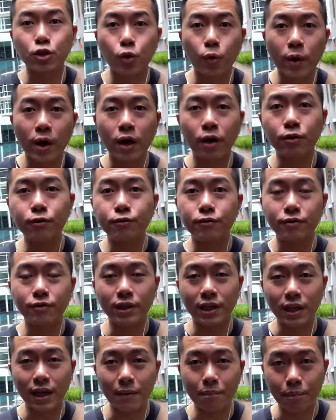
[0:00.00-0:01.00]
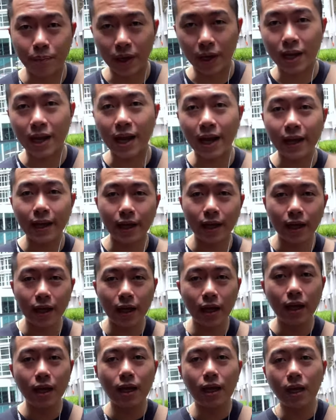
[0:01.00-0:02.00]
12 midnight,
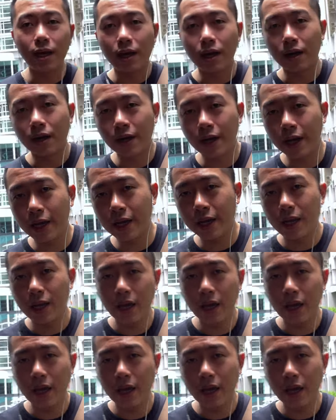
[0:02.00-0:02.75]
right?